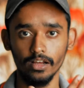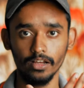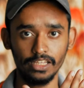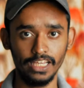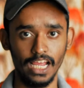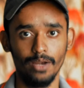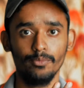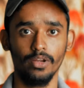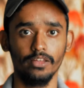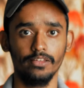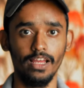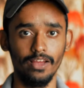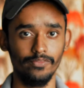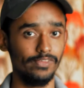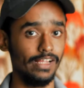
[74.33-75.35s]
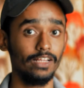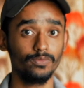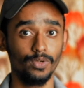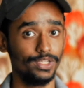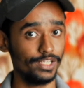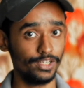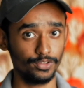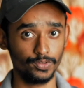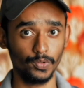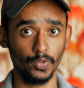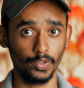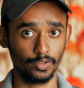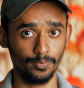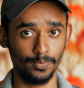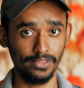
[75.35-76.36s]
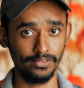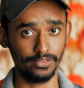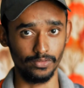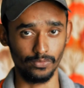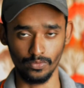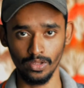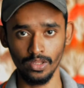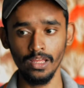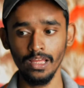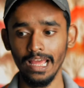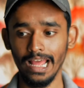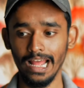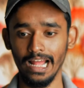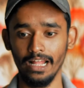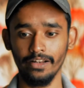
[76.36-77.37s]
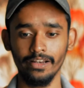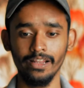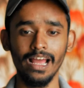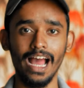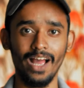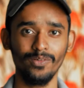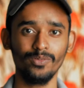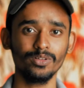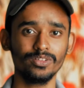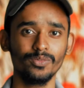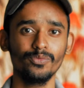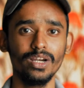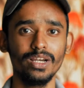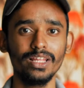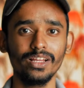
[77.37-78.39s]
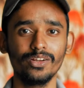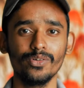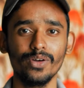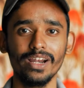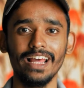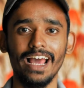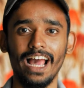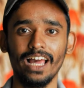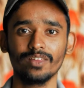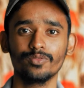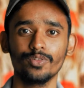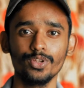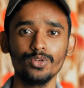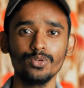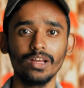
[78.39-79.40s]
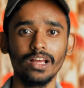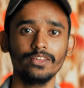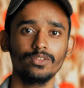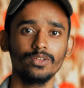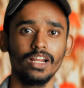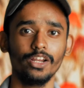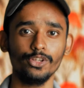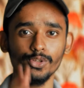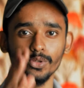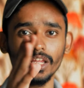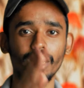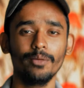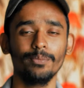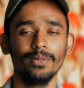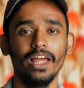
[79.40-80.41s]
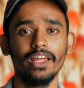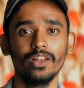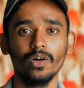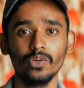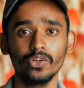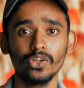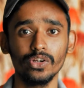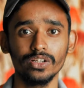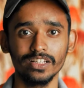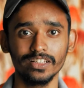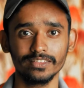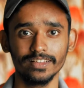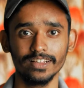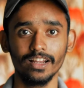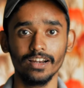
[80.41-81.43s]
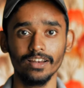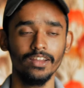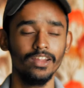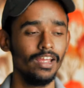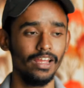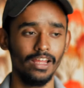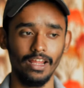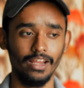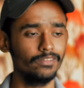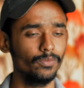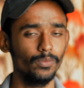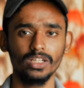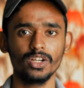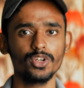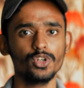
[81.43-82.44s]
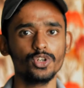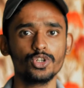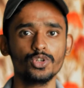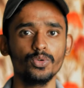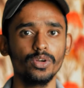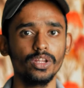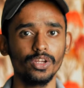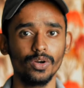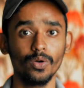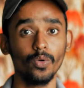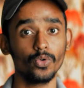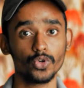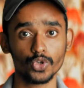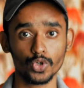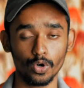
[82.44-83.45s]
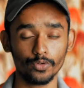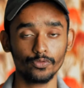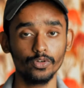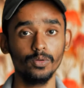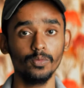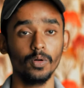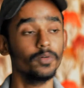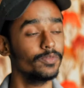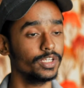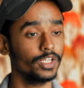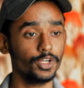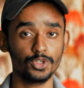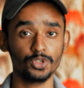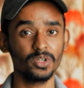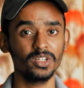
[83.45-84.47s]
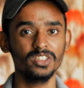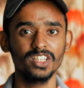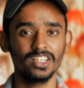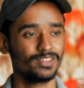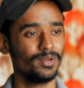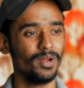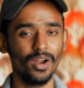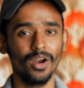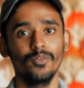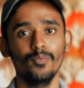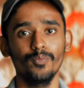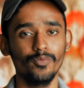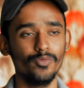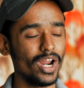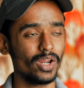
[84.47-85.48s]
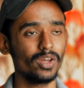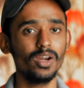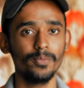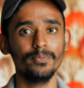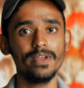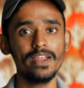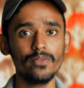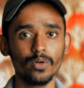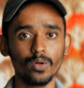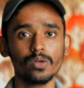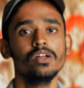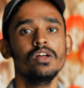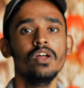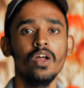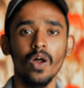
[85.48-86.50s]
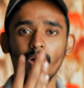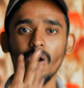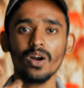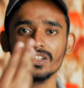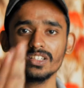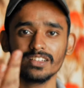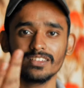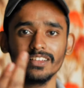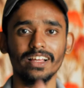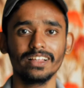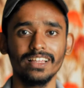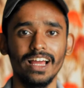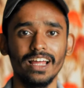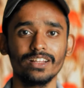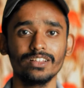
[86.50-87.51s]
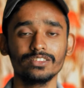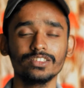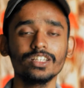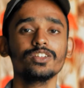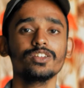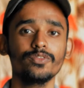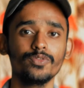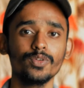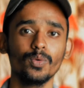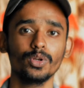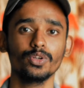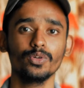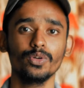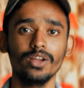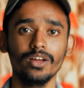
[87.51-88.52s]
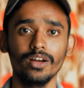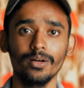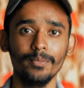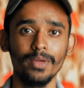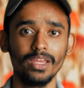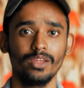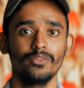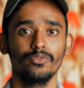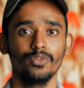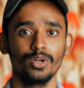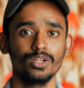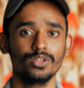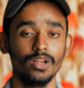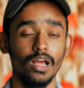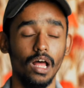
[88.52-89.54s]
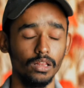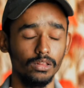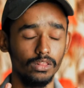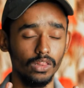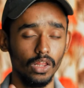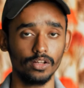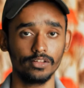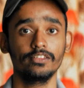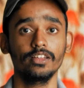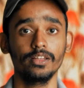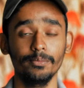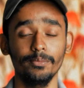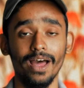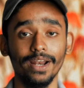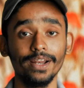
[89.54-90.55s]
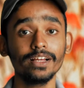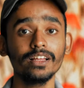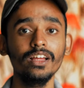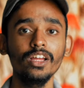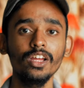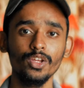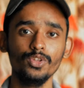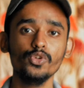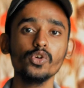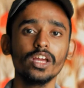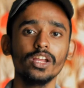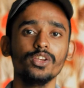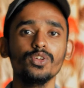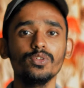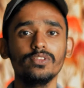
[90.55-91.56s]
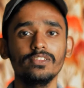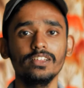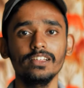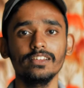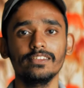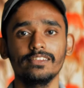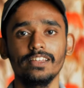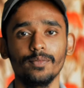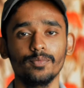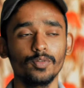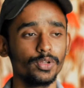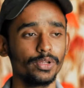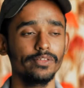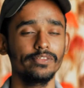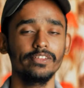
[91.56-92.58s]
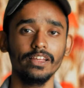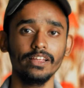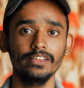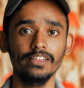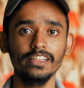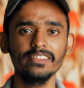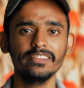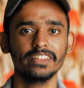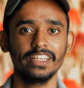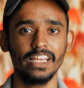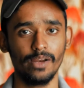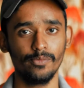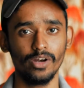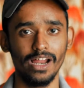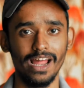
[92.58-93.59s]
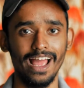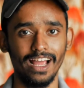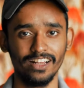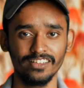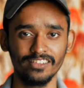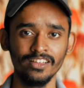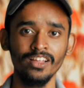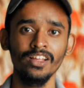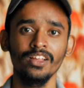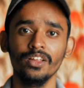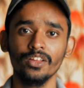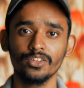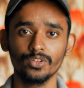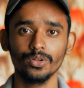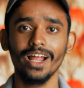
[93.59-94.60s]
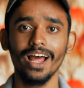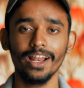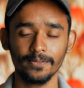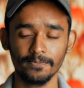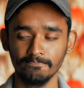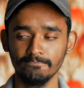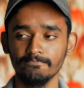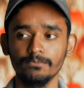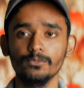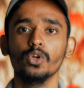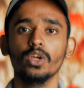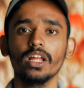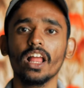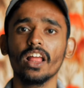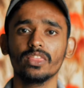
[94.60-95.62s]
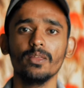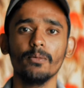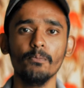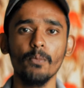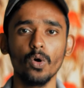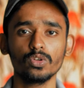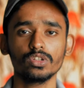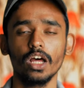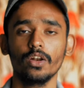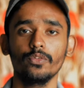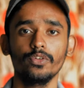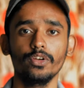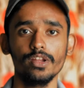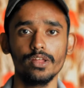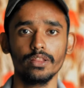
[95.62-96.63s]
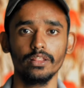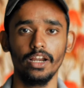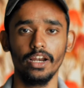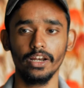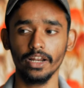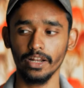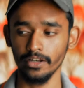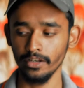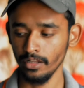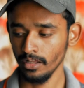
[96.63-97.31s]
cameras have. That's why they are so expensive. And I've got some really great hacks for you guys so that you can apply it on your DSLR, and whether you're shooting your own short film or whether you're shooting just a regular B-roll or just like that, just if you want to make your footage a lot cinematic, you can use these steps, or you can say these camera hacks, so that you can get the most out of your DSLR and then